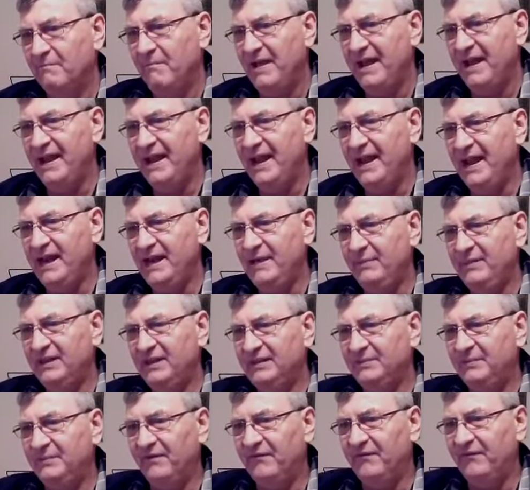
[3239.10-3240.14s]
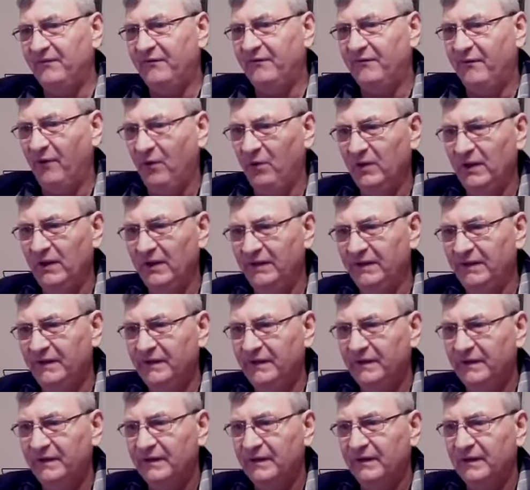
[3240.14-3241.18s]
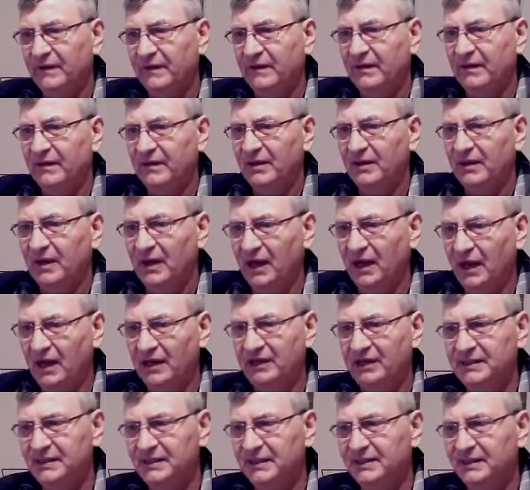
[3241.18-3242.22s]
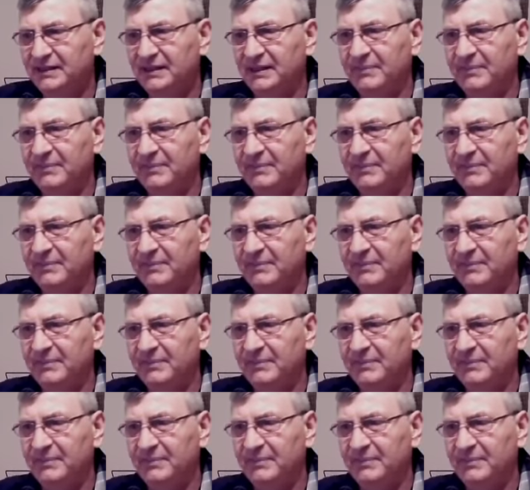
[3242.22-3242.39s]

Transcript: My enemies be fallen under